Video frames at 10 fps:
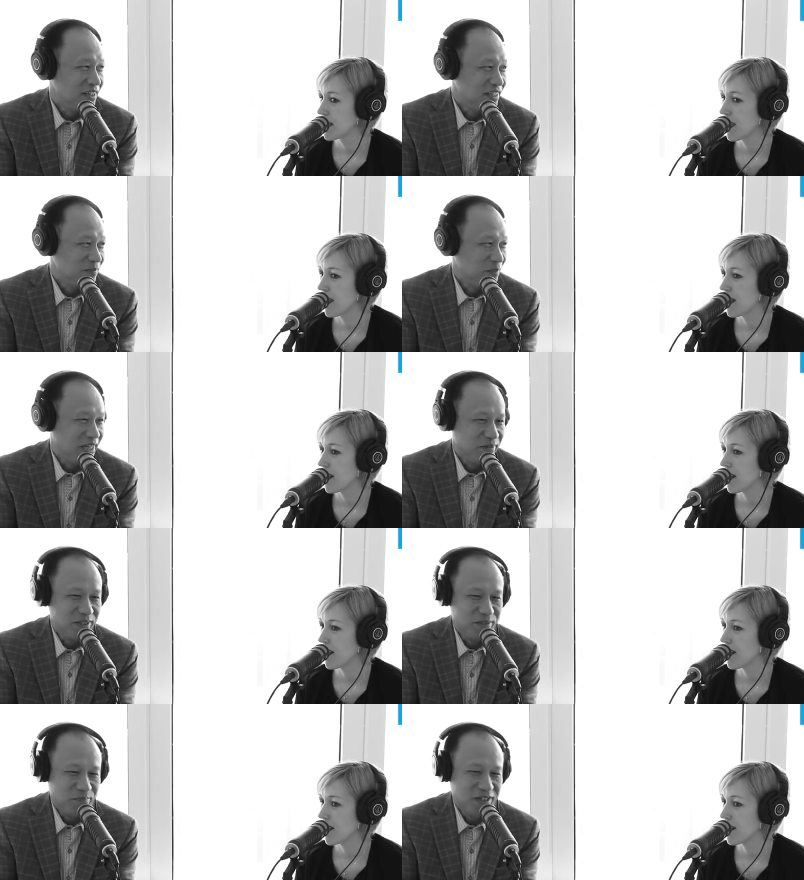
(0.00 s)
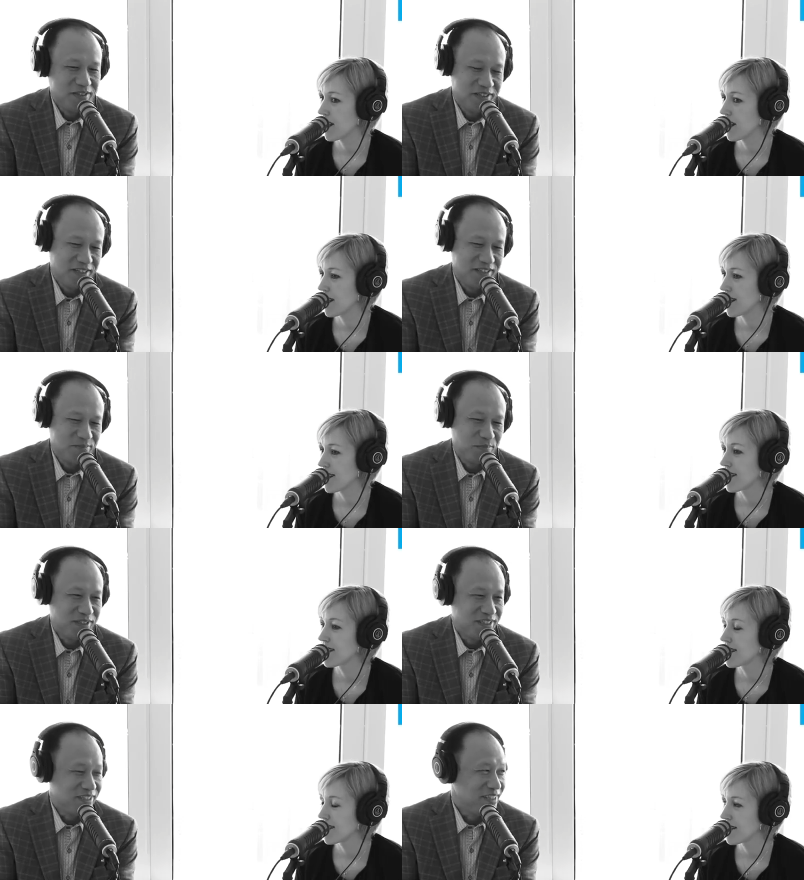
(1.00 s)
Speaker 1: and they pay me monthly. It's a
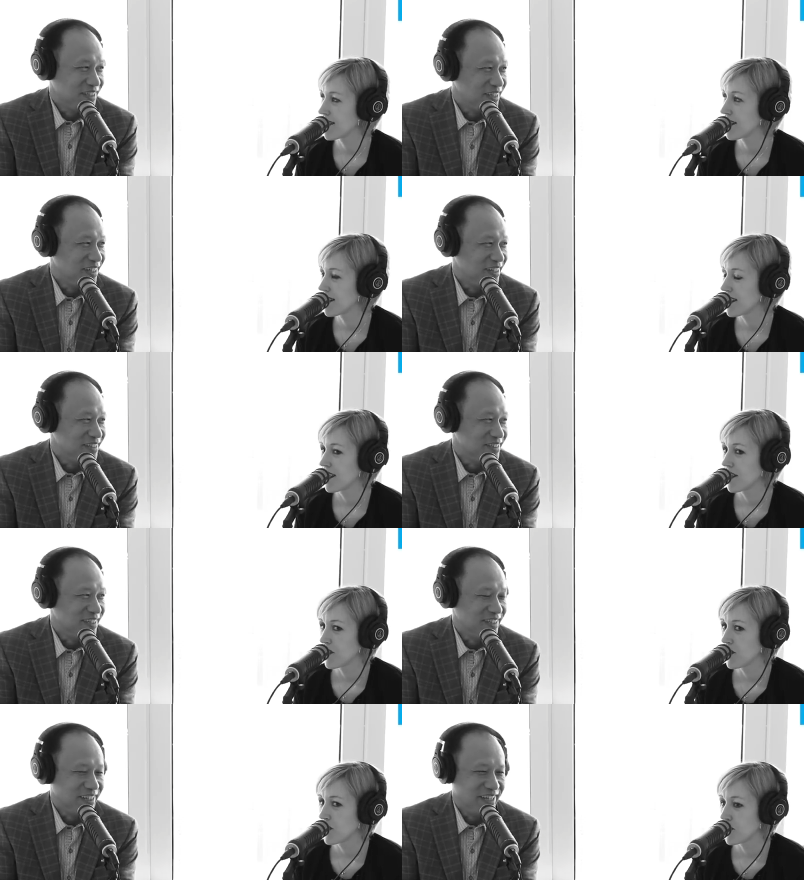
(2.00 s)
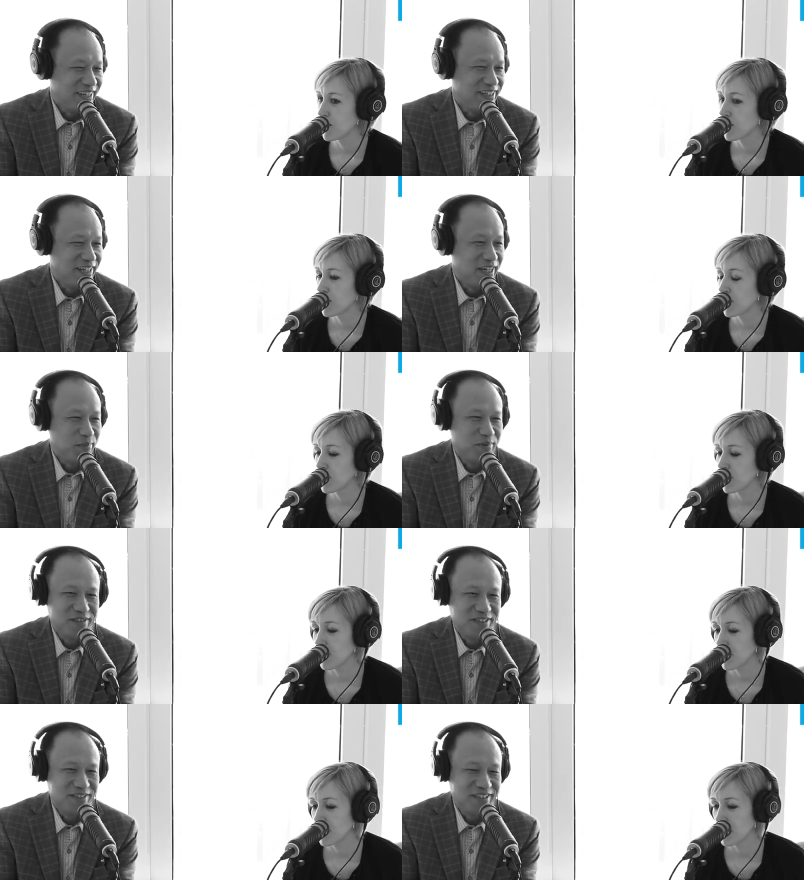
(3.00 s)
pretty good income. Then I end
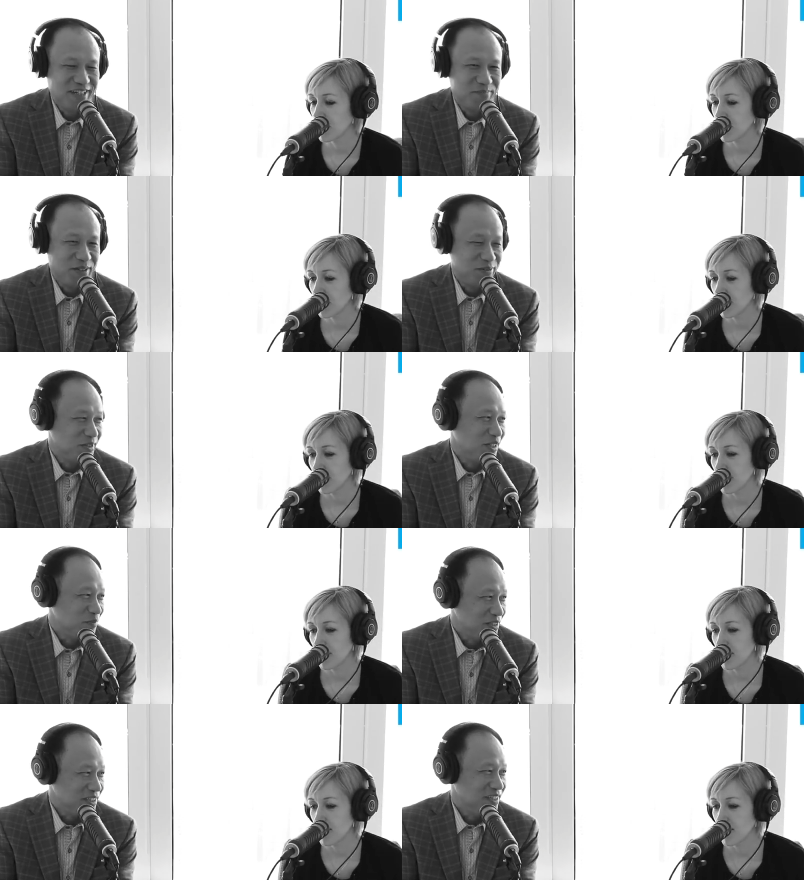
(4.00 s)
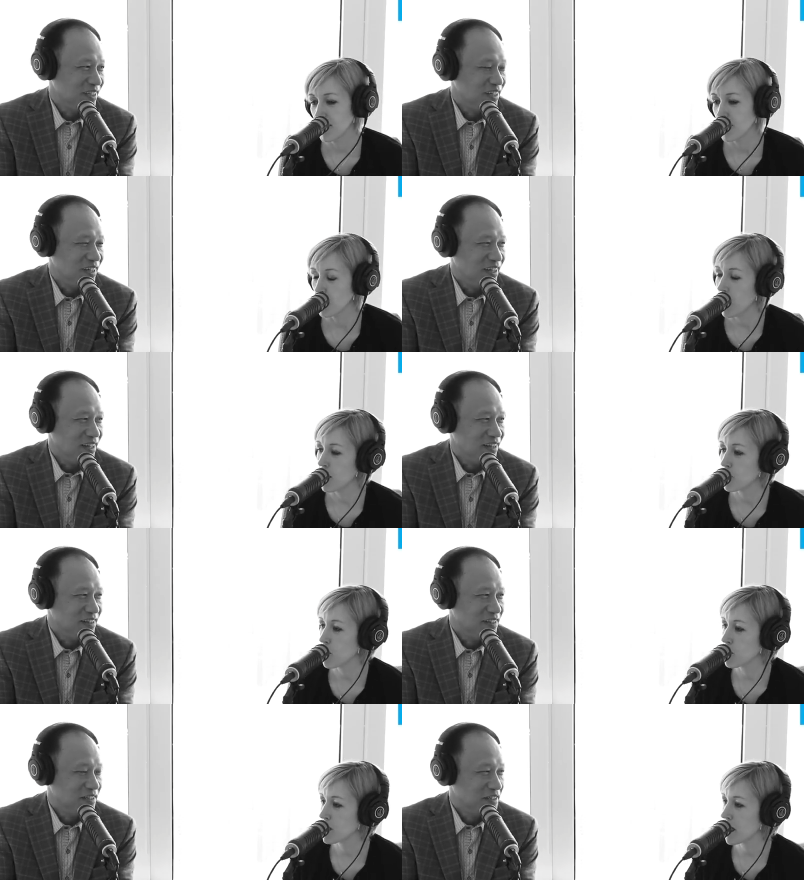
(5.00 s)
up just start my own company.
Speaker 2: And
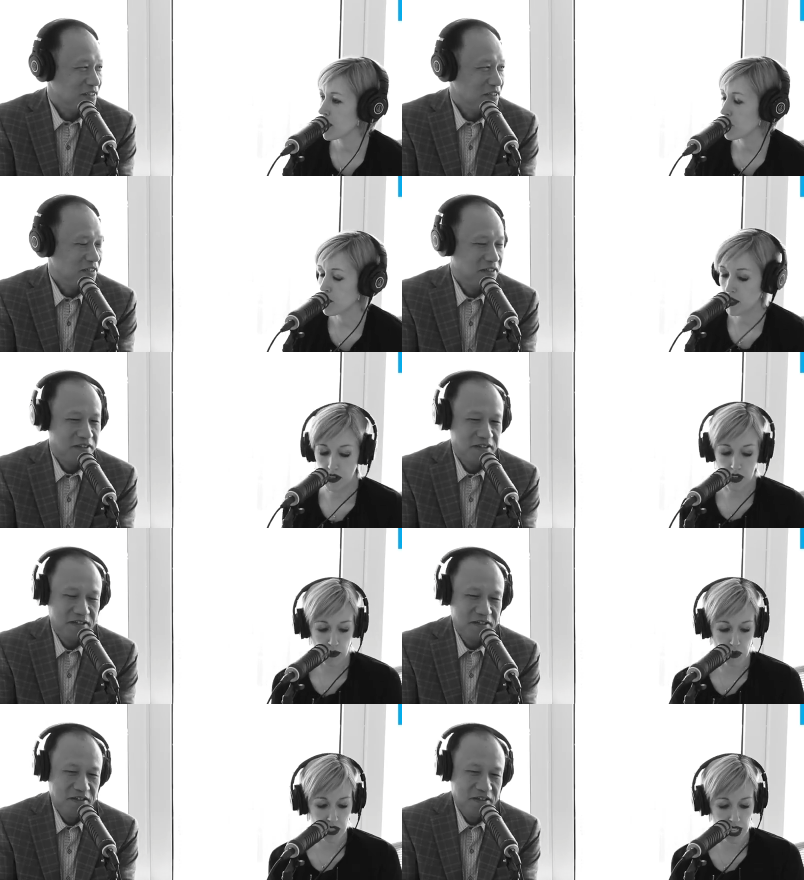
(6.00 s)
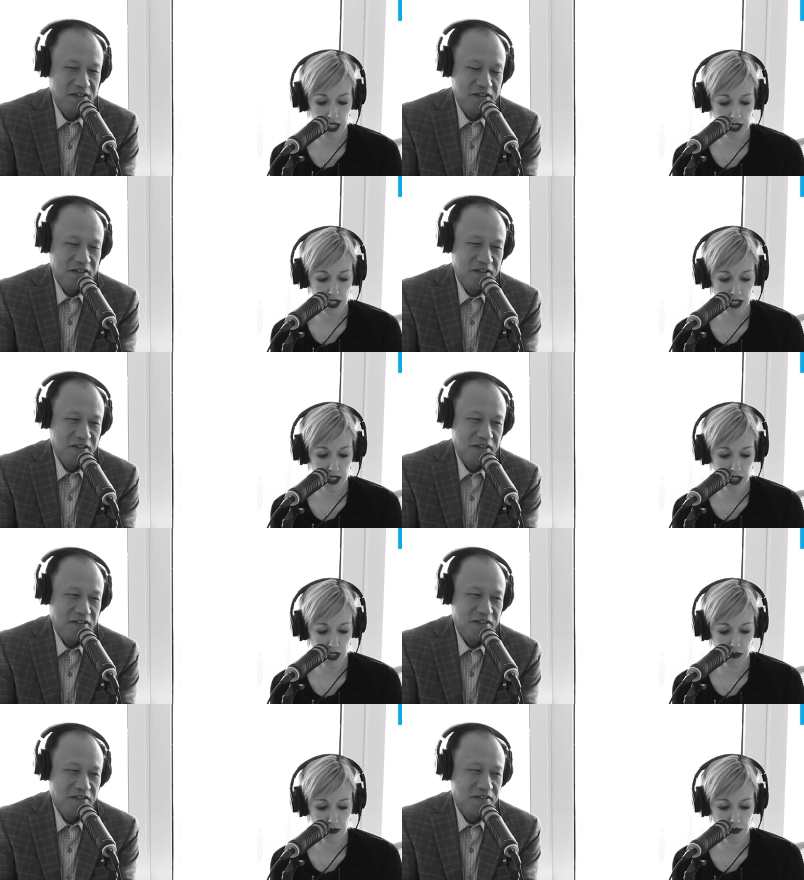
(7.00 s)
what was that company called? Was that the
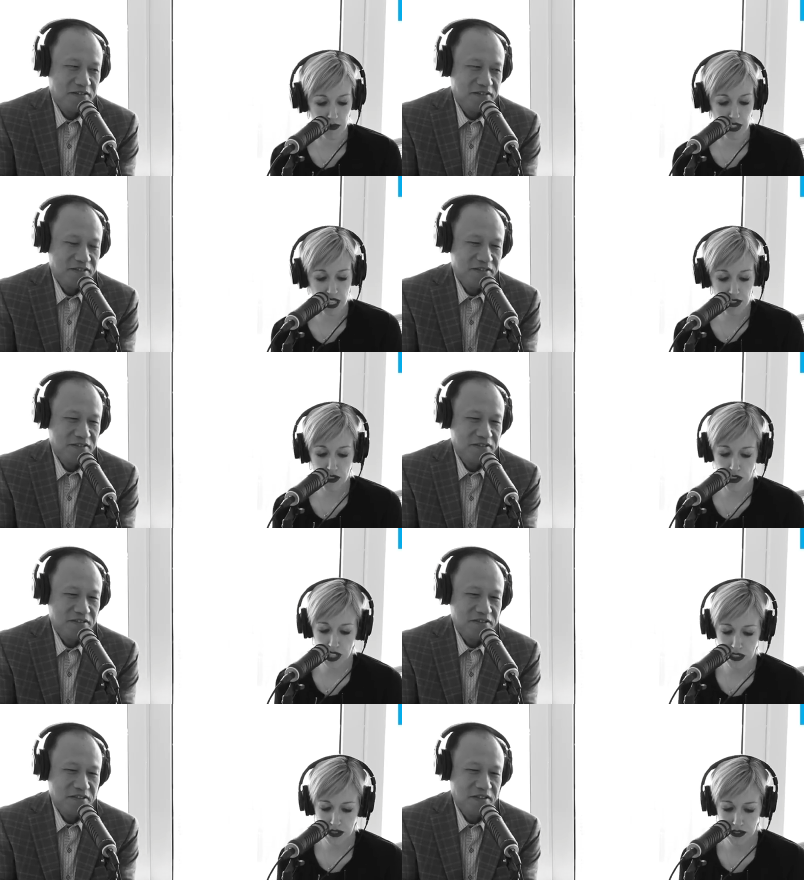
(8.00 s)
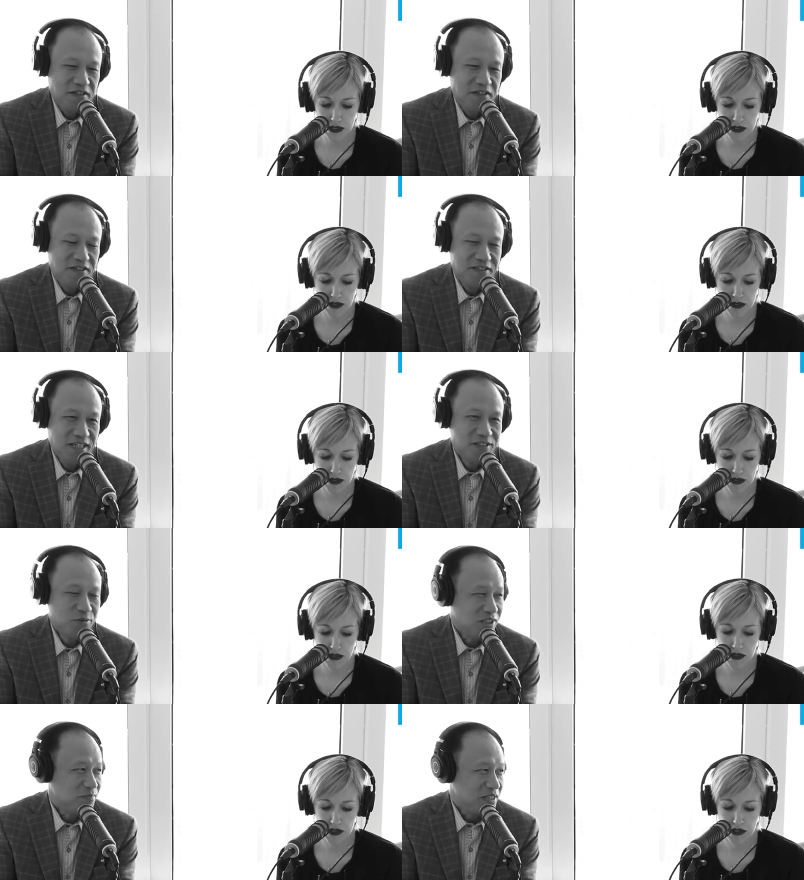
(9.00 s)
NetScreen?
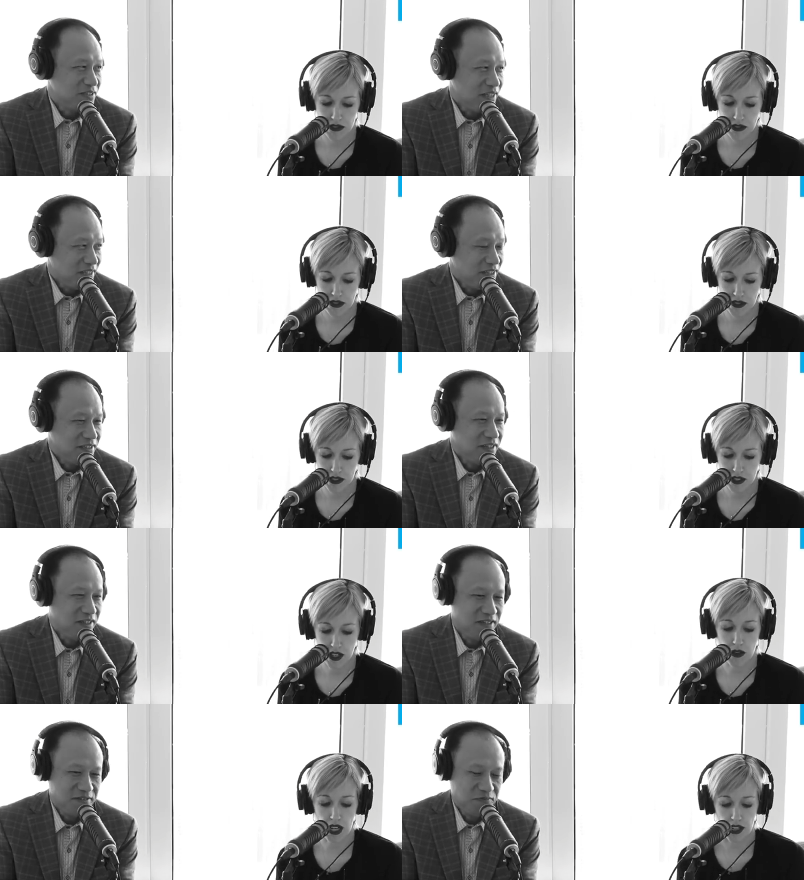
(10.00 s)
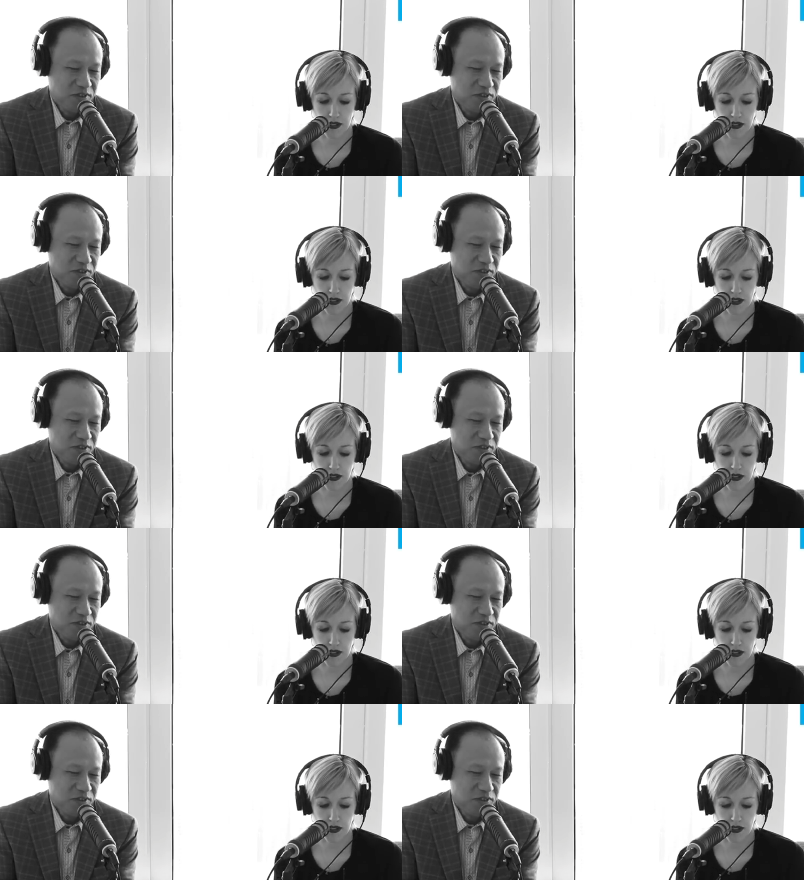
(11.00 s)
Speaker 1: NetScreen is my second.
Speaker 2: Okay. The